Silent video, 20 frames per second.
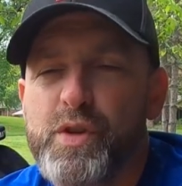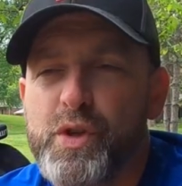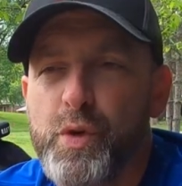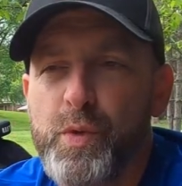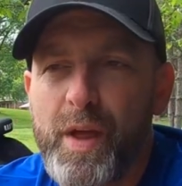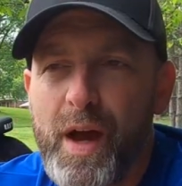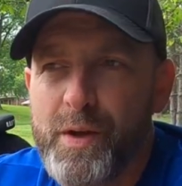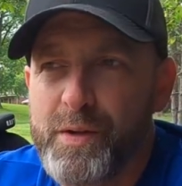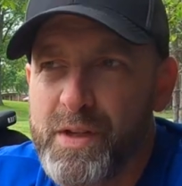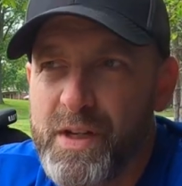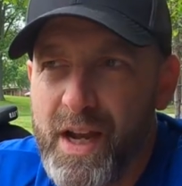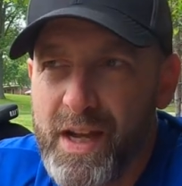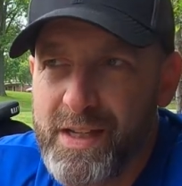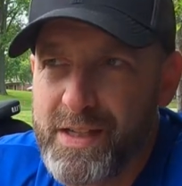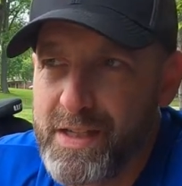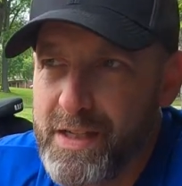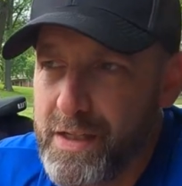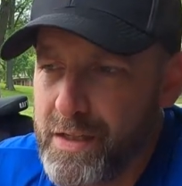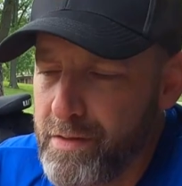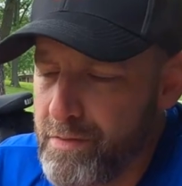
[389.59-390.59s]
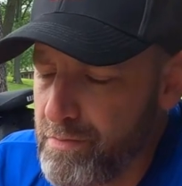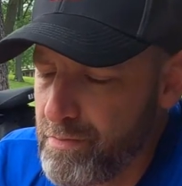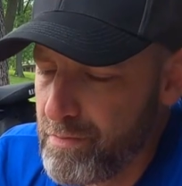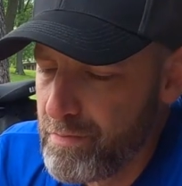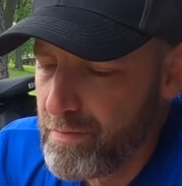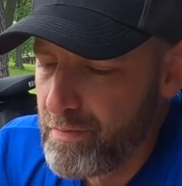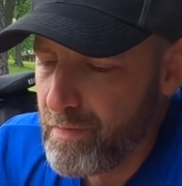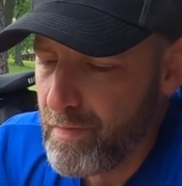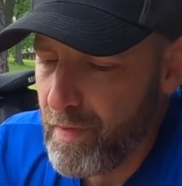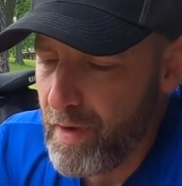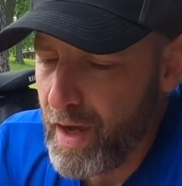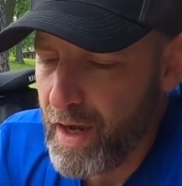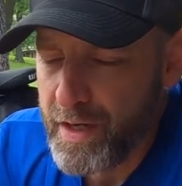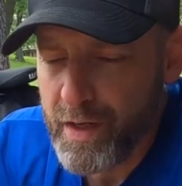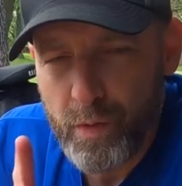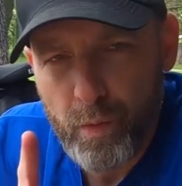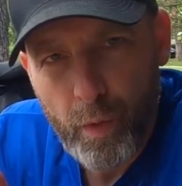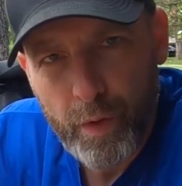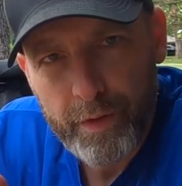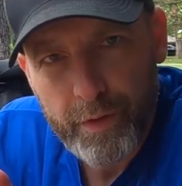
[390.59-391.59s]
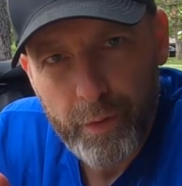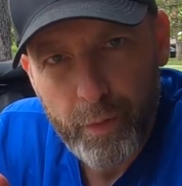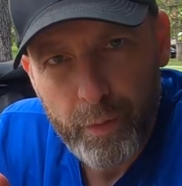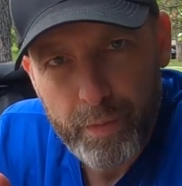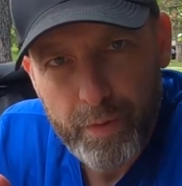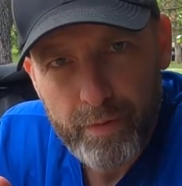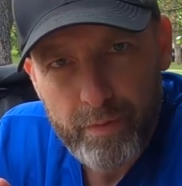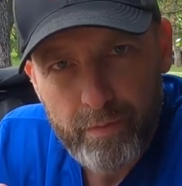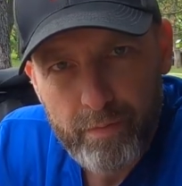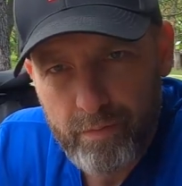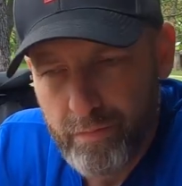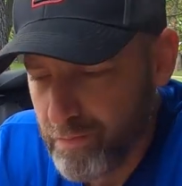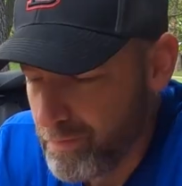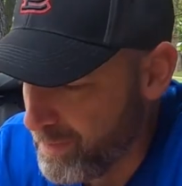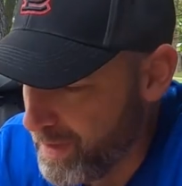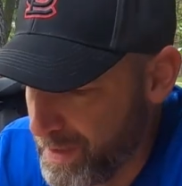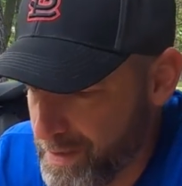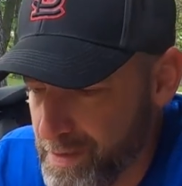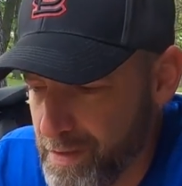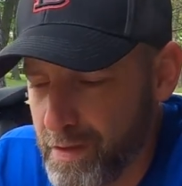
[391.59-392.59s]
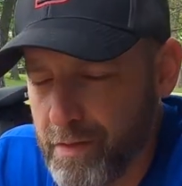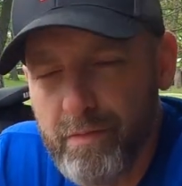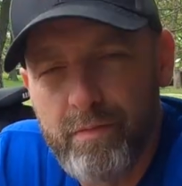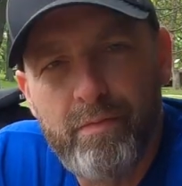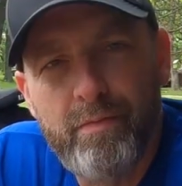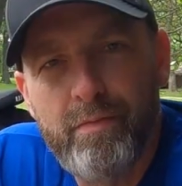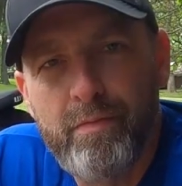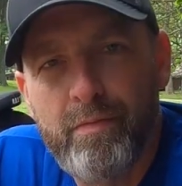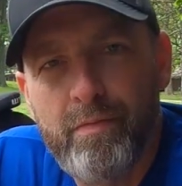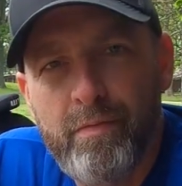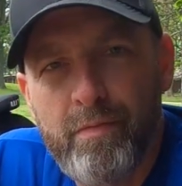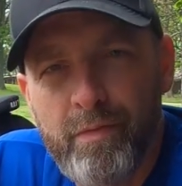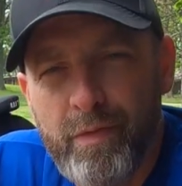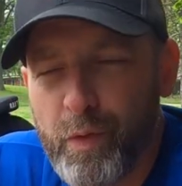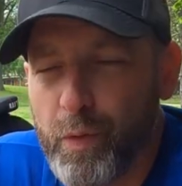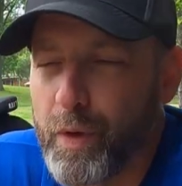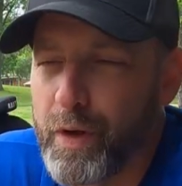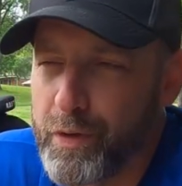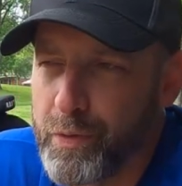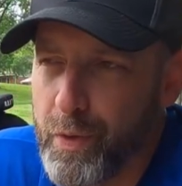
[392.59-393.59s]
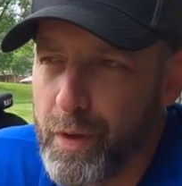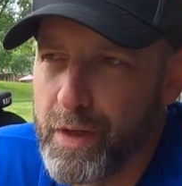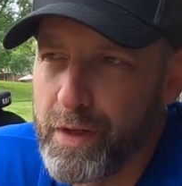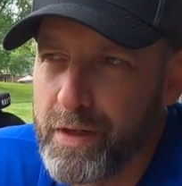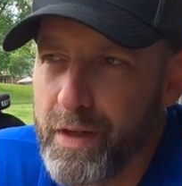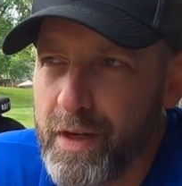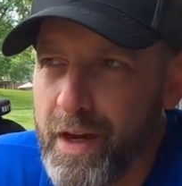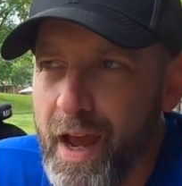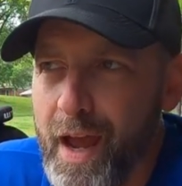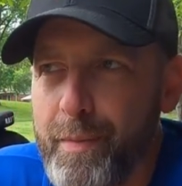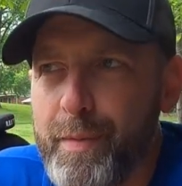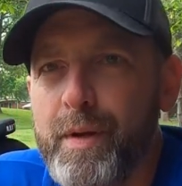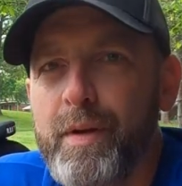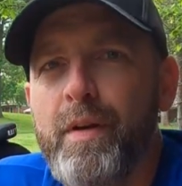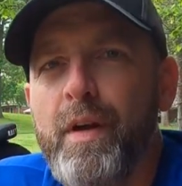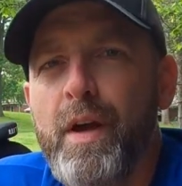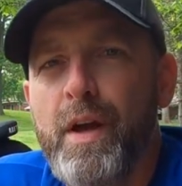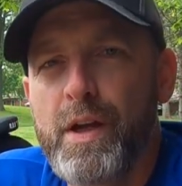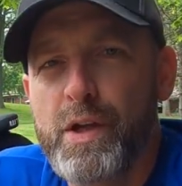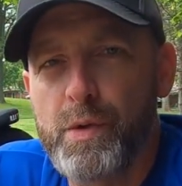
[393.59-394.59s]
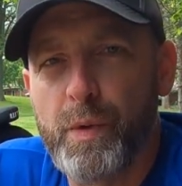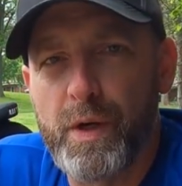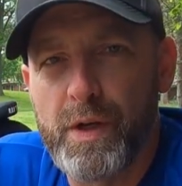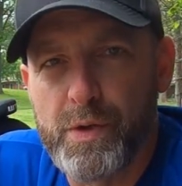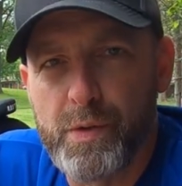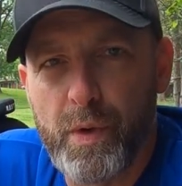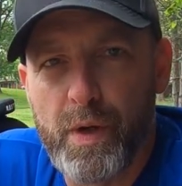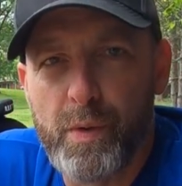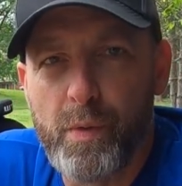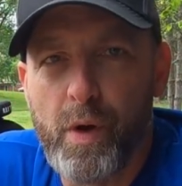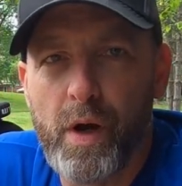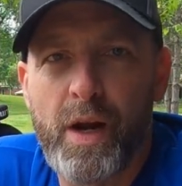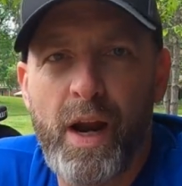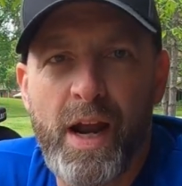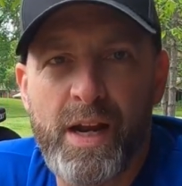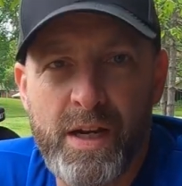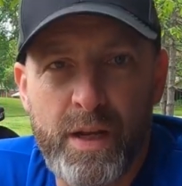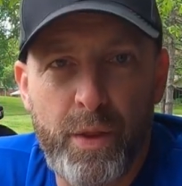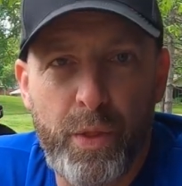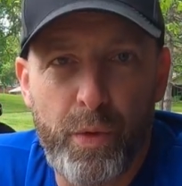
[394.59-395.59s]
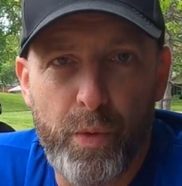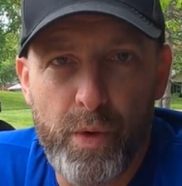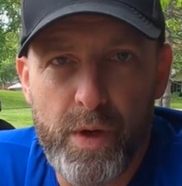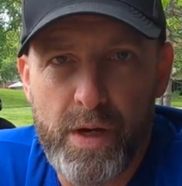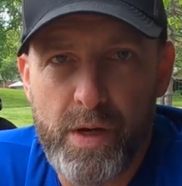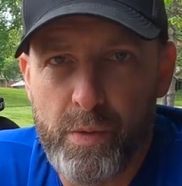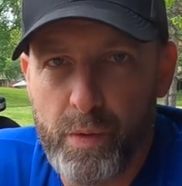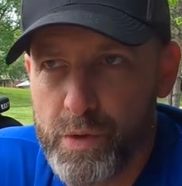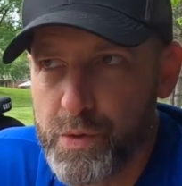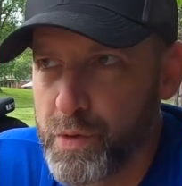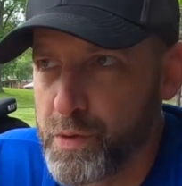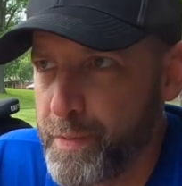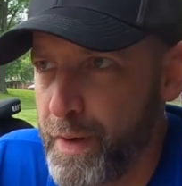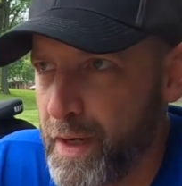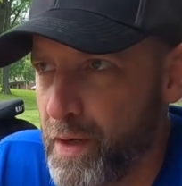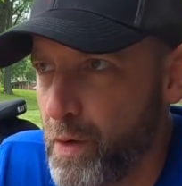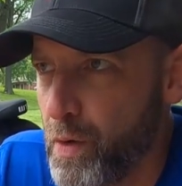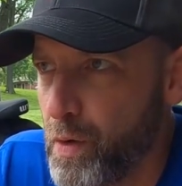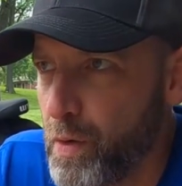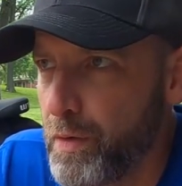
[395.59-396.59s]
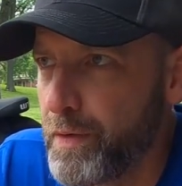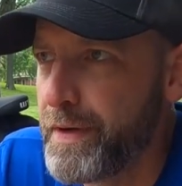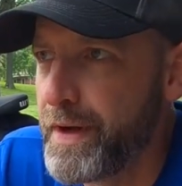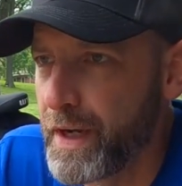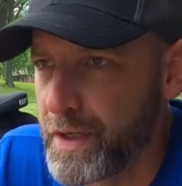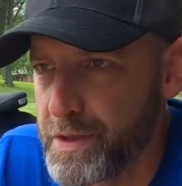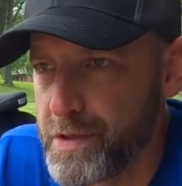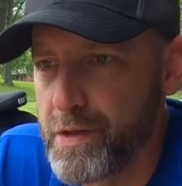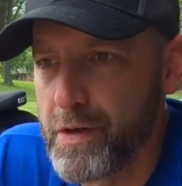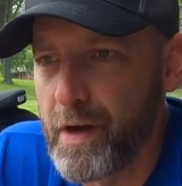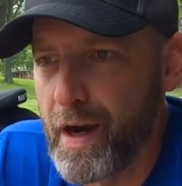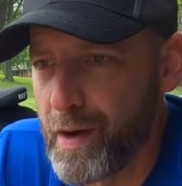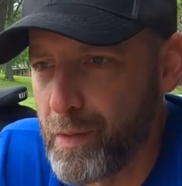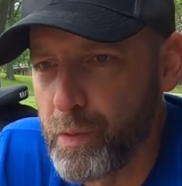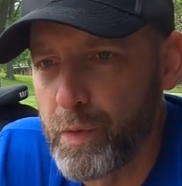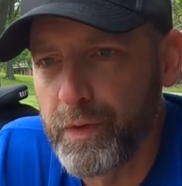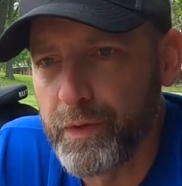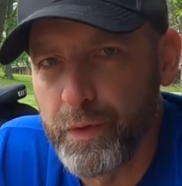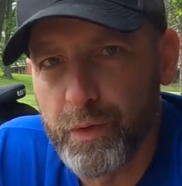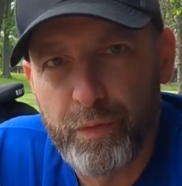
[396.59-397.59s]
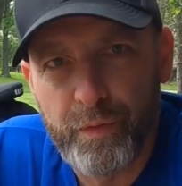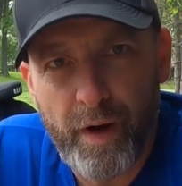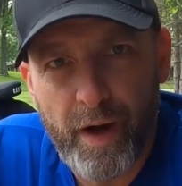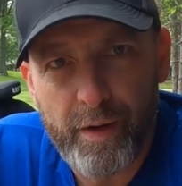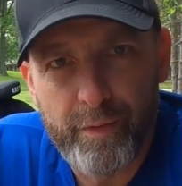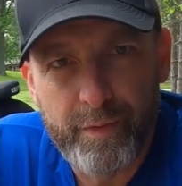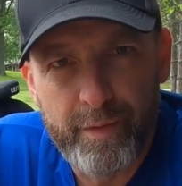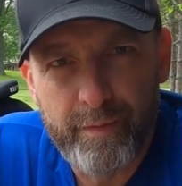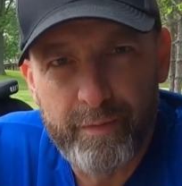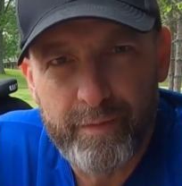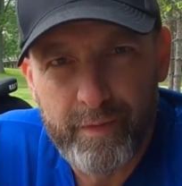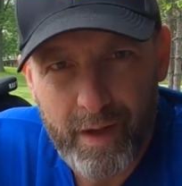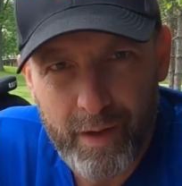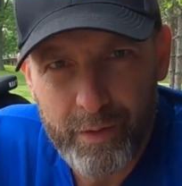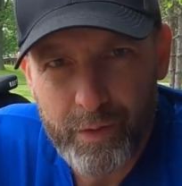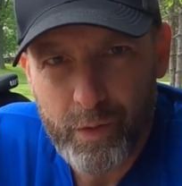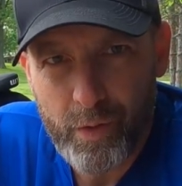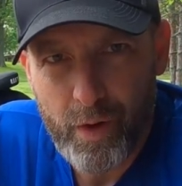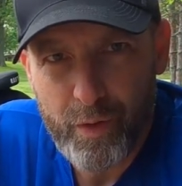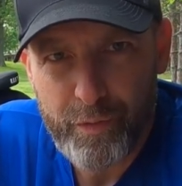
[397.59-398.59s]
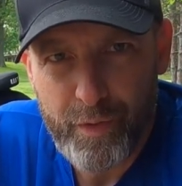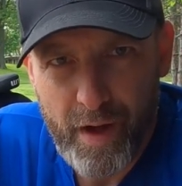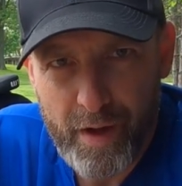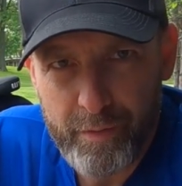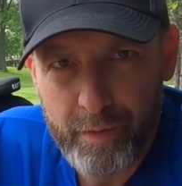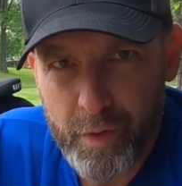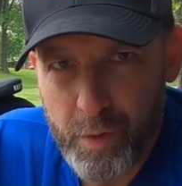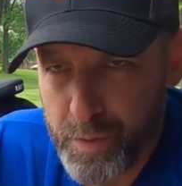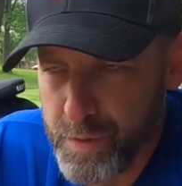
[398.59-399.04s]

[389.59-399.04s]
2019, I did 1 loop. That's it. 2020 didn't happen. 2021, I did 3, which was my goal. Next year, I will do 5. I'll do all 5